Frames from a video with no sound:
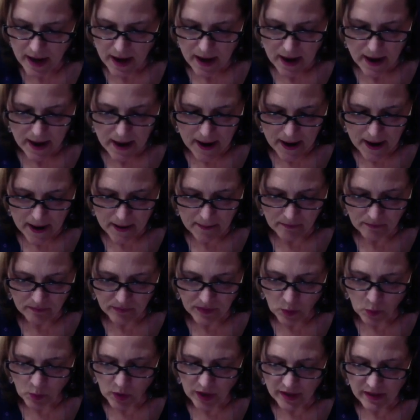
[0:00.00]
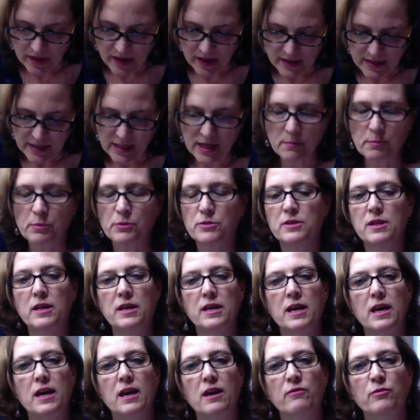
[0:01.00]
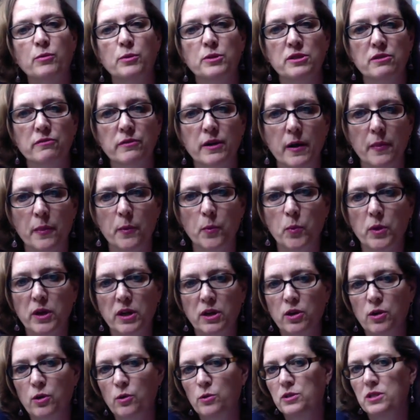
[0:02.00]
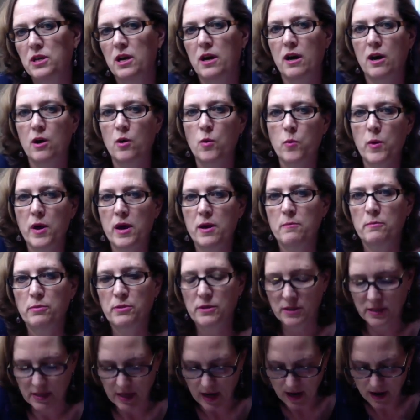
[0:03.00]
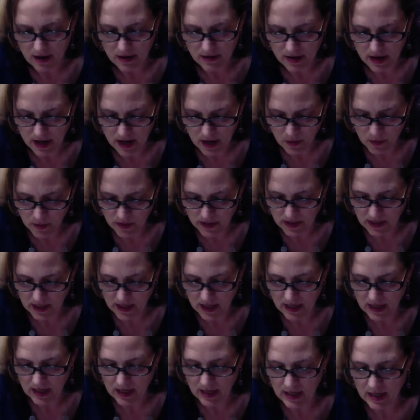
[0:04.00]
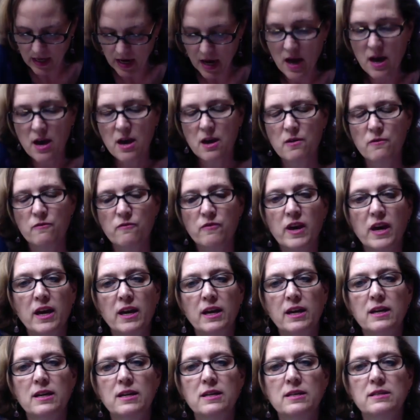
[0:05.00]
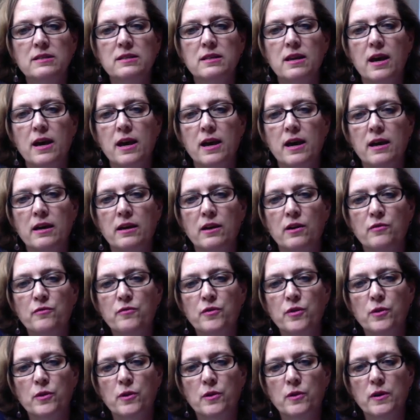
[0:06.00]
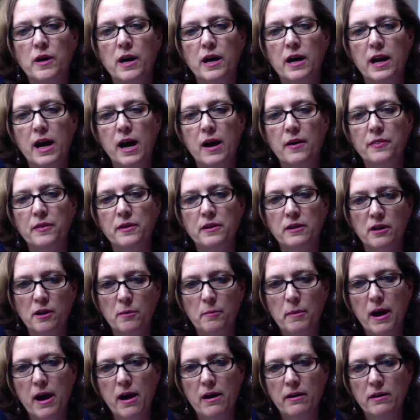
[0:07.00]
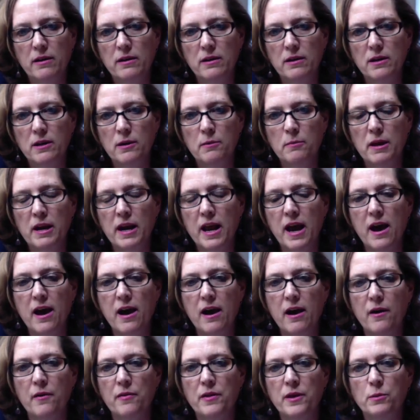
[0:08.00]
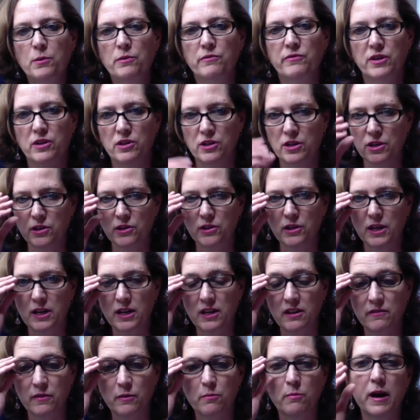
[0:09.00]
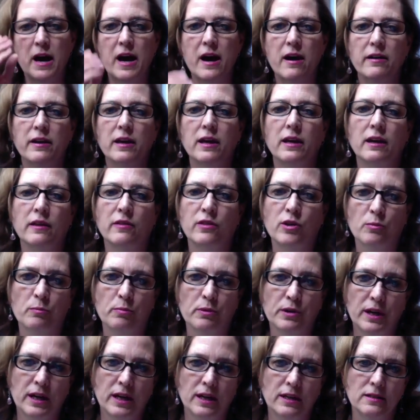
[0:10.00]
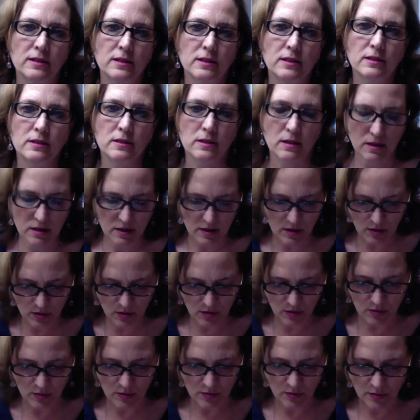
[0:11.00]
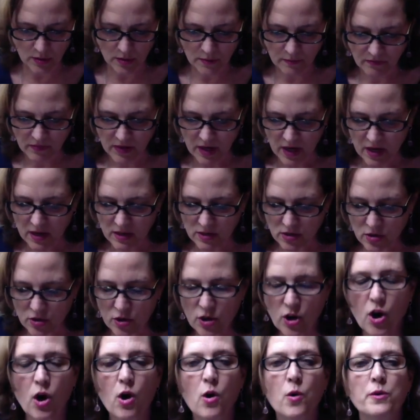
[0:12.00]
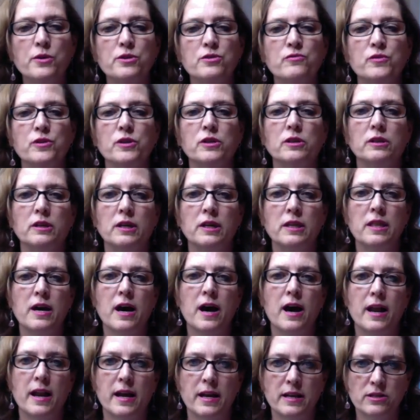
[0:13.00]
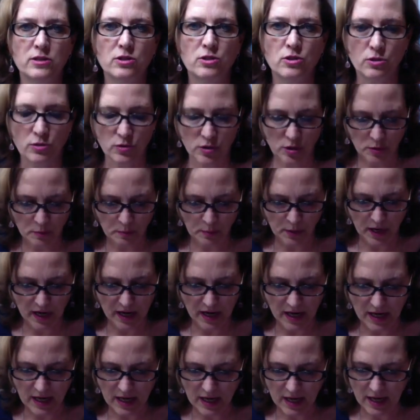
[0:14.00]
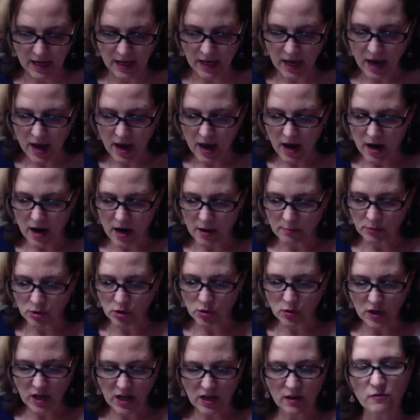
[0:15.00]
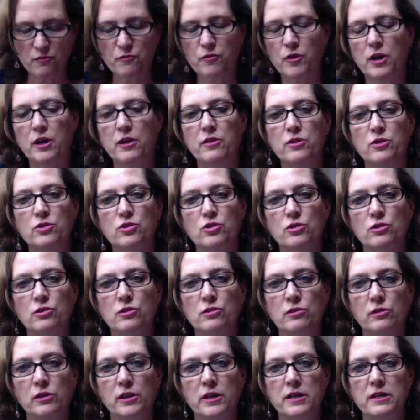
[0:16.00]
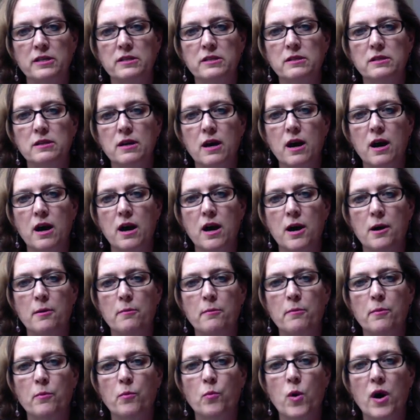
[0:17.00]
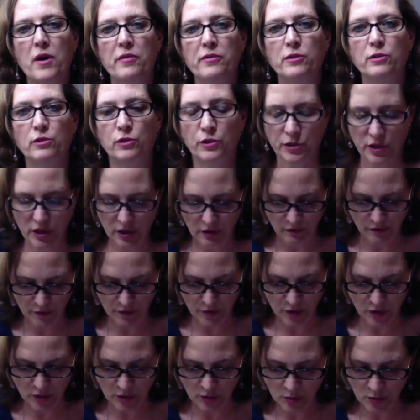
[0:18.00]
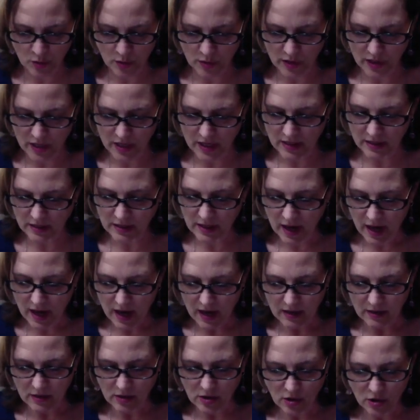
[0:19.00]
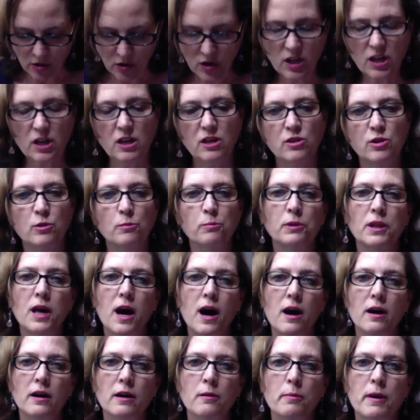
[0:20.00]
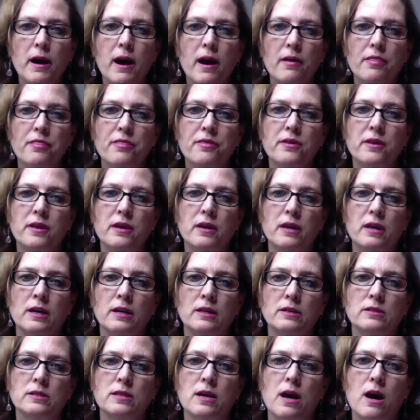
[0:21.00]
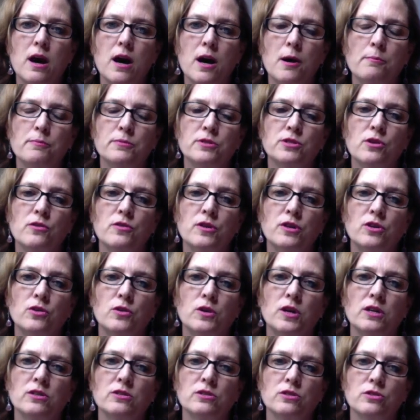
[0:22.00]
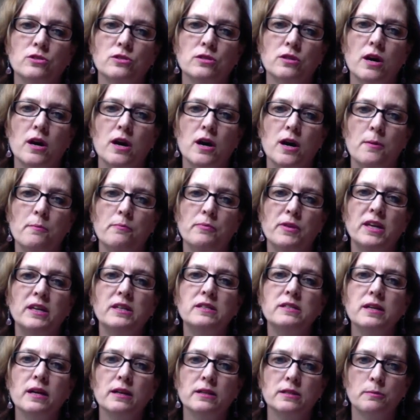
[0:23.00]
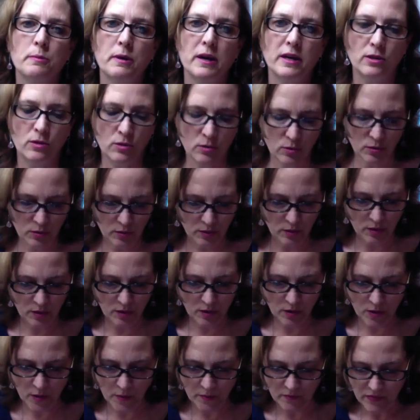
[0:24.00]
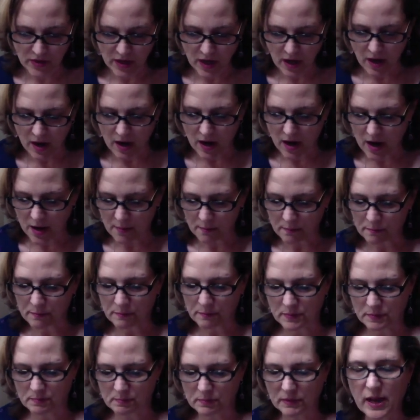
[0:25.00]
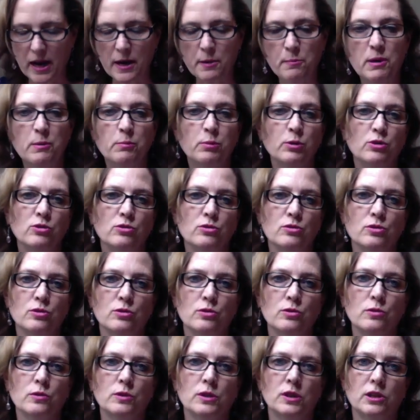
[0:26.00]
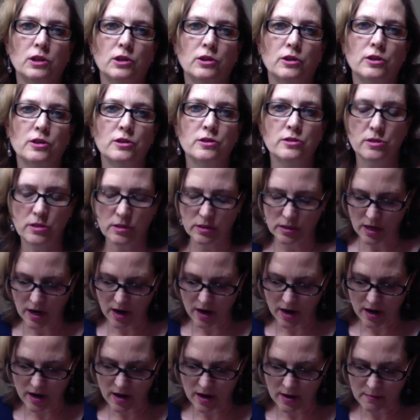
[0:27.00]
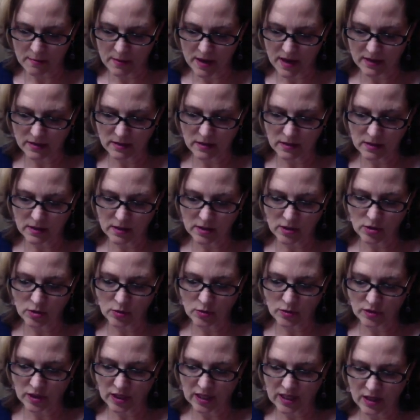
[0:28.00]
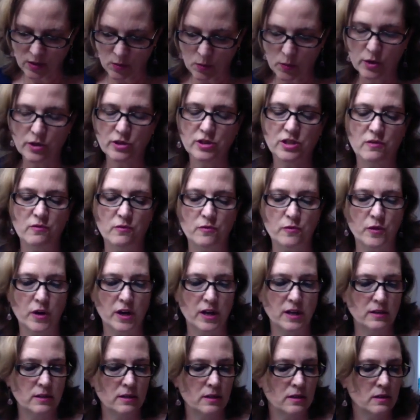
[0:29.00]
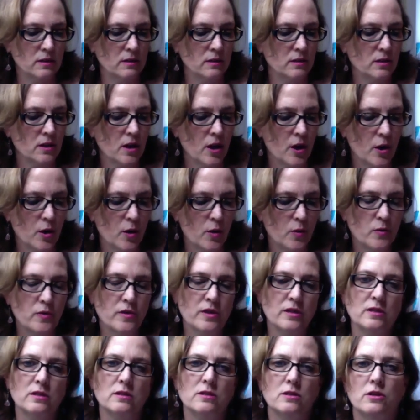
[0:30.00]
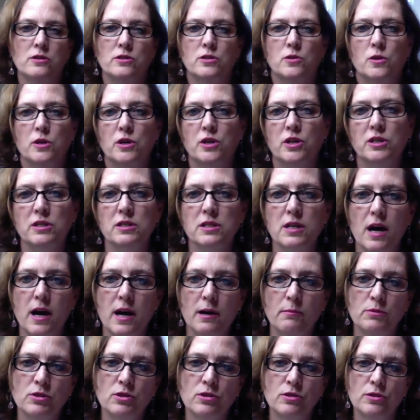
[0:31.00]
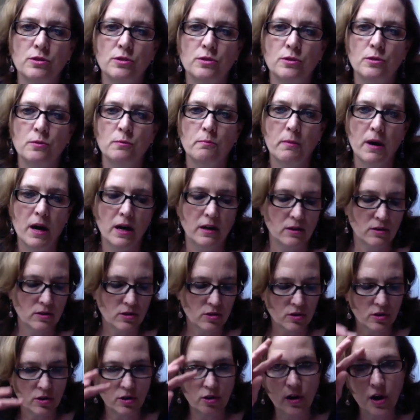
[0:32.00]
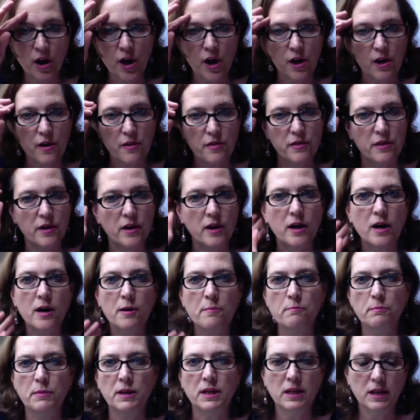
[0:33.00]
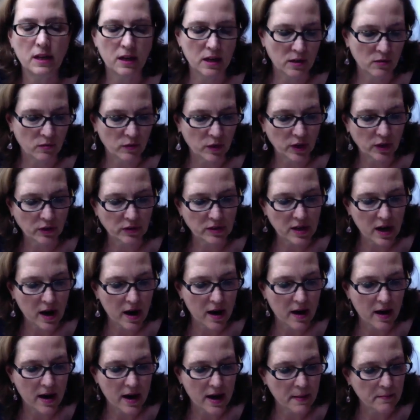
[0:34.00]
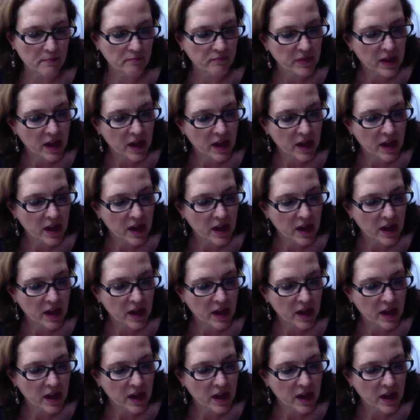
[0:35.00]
One of the examples they gave was around the Wynn Hotel when Prince Harry was in Vegas, and a photo got out there about him and how they were very creative about getting their brand into the news. So the goal is really that as news is breaking, you get in front of the journalist while they're looking for stories. And so you can either blog about things so that you get indexed by Google. A lot of people use Google Alerts and use keywords and phrases. So this is also a good time to monitor the media in real time.